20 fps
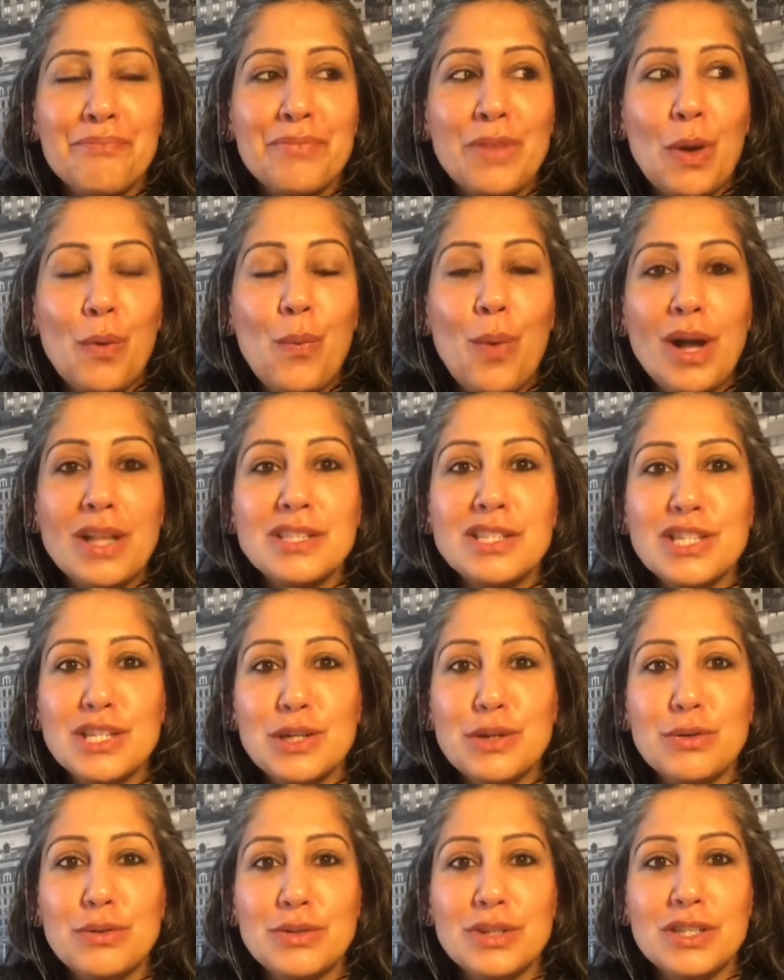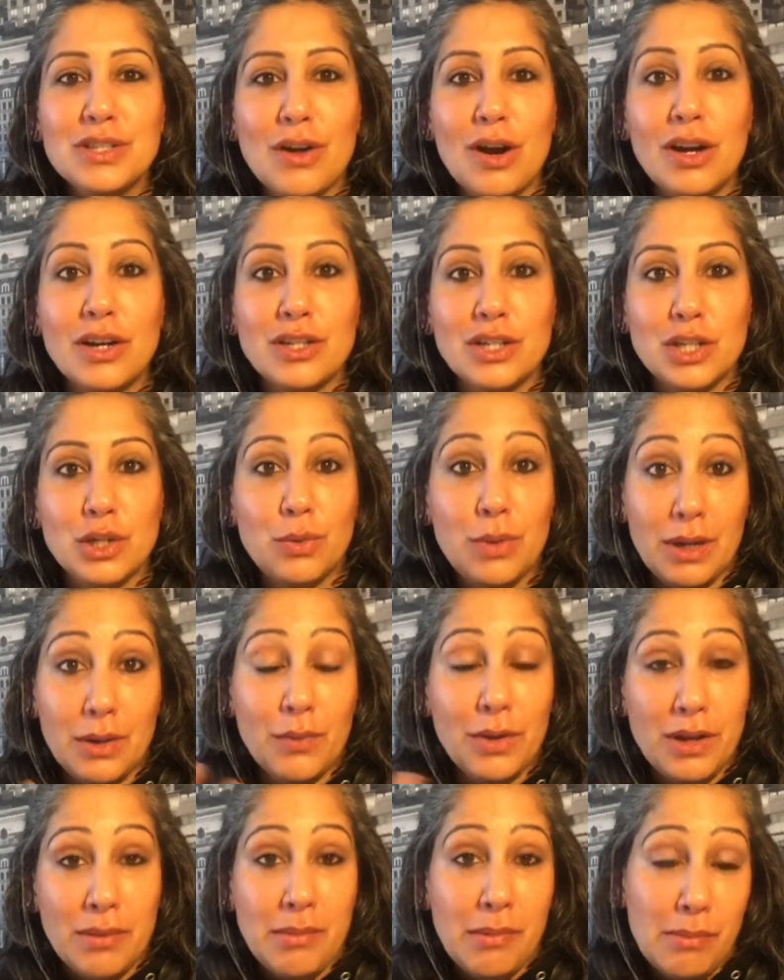once you start doing
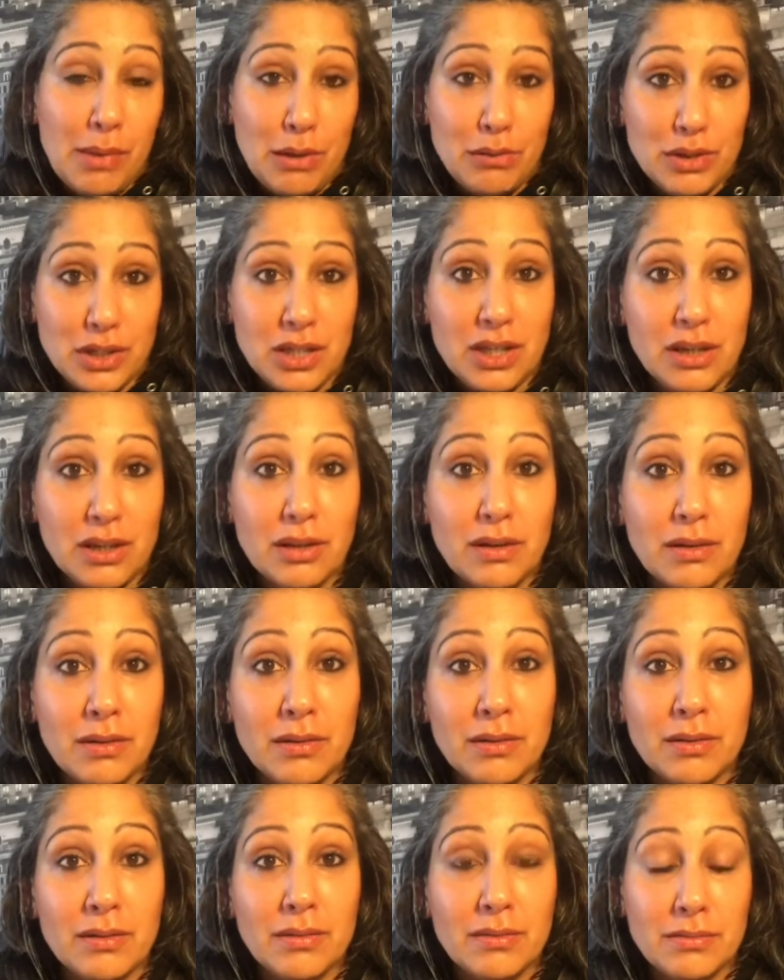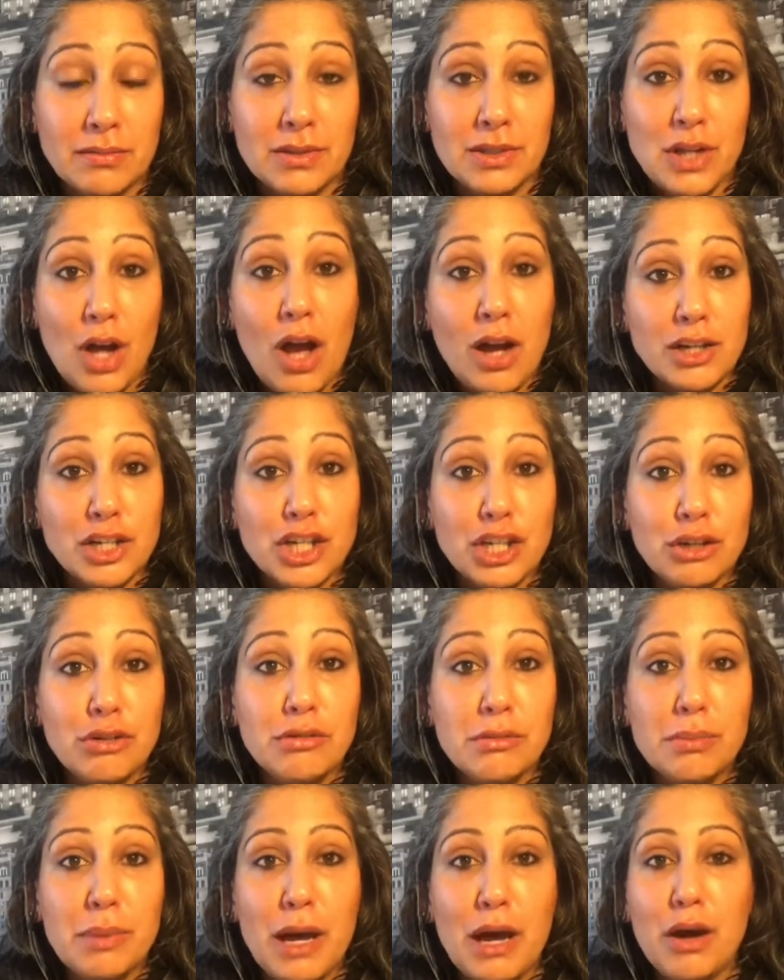what I'm about to talk to you
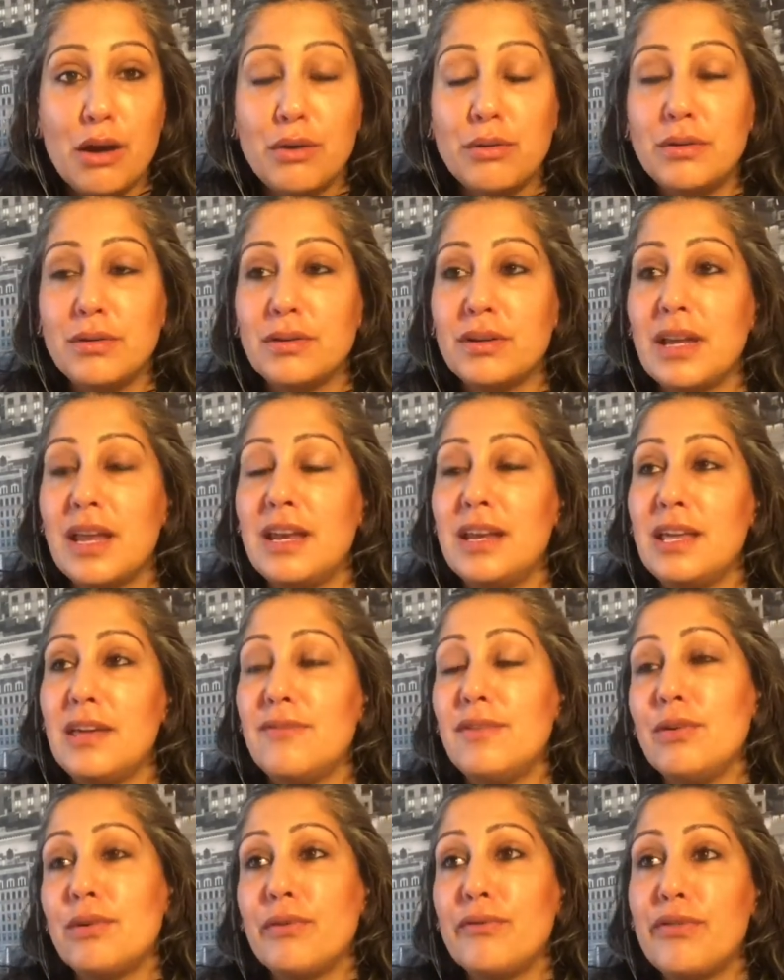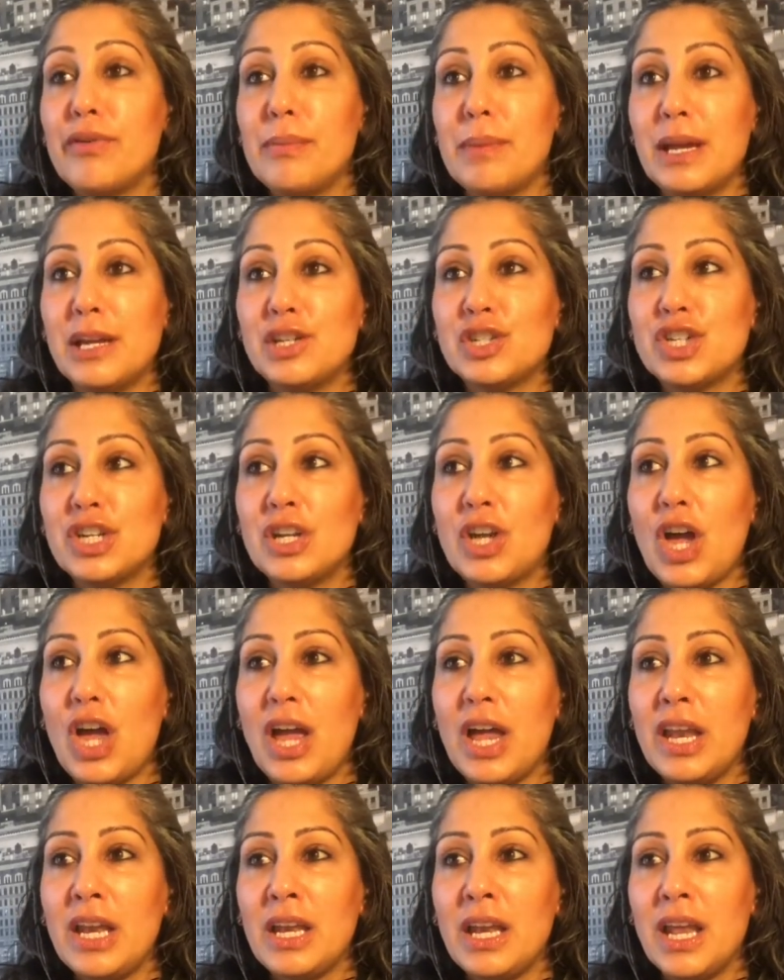about and give you information
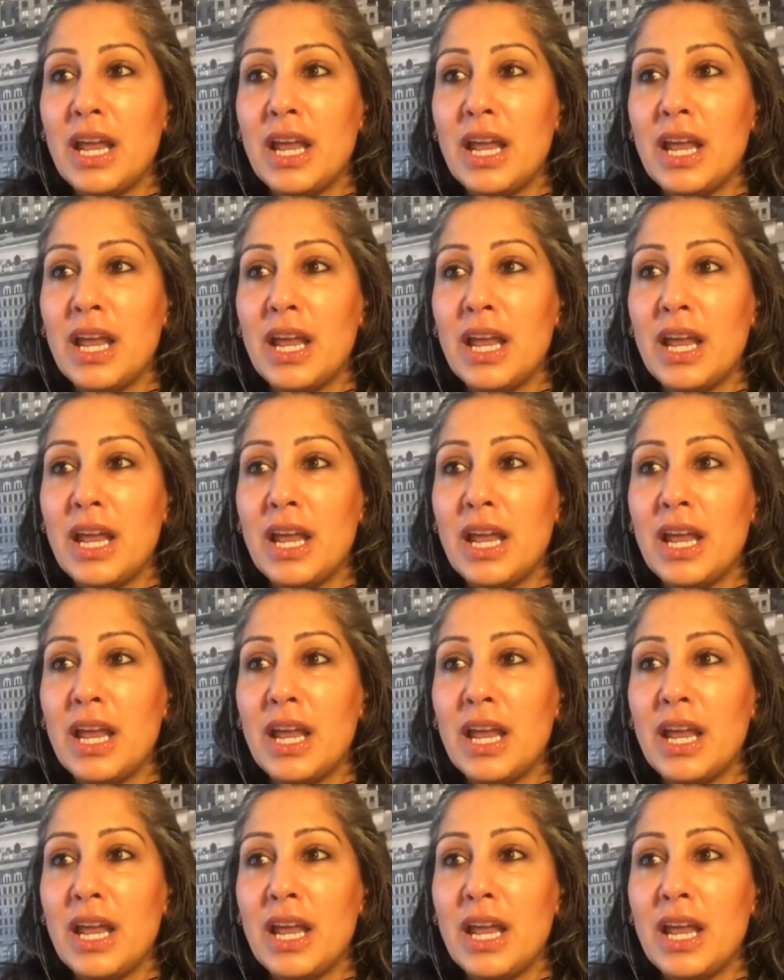on,